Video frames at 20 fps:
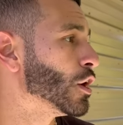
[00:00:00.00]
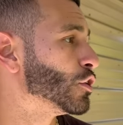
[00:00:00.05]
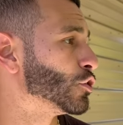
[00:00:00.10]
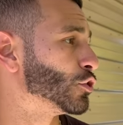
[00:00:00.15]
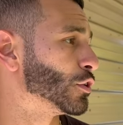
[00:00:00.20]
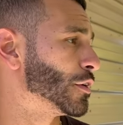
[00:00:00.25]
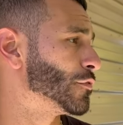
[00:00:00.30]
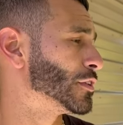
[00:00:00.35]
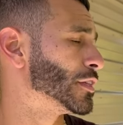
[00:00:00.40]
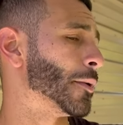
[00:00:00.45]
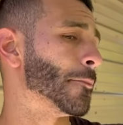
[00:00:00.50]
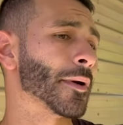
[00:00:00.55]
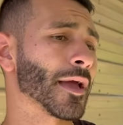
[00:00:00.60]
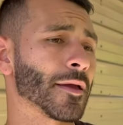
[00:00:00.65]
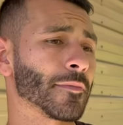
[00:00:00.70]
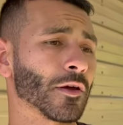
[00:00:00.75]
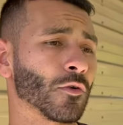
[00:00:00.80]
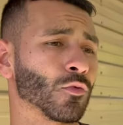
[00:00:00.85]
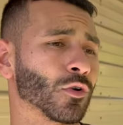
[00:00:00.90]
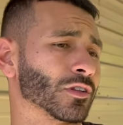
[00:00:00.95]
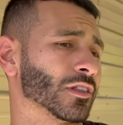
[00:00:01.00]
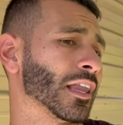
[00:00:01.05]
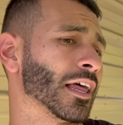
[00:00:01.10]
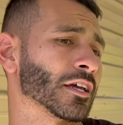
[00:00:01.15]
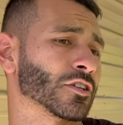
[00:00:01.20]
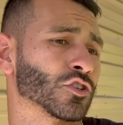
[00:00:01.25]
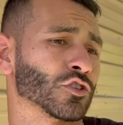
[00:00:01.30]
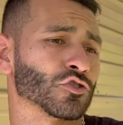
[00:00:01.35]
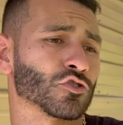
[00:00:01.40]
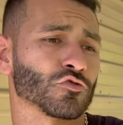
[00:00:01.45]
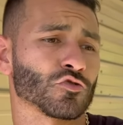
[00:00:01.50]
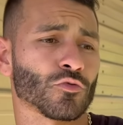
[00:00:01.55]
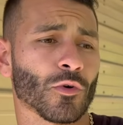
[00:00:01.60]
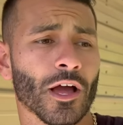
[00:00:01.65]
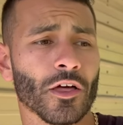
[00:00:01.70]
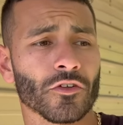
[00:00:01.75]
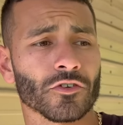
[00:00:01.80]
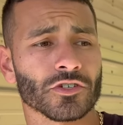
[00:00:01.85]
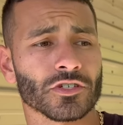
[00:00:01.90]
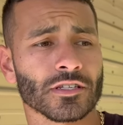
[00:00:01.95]
Even the baby would like to just
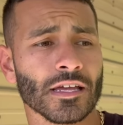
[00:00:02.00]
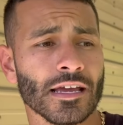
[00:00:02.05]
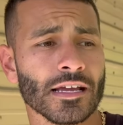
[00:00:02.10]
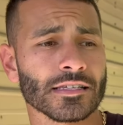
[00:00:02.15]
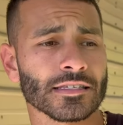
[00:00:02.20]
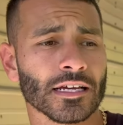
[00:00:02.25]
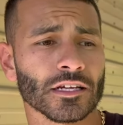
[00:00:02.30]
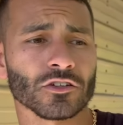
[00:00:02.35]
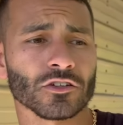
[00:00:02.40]
rather stay inside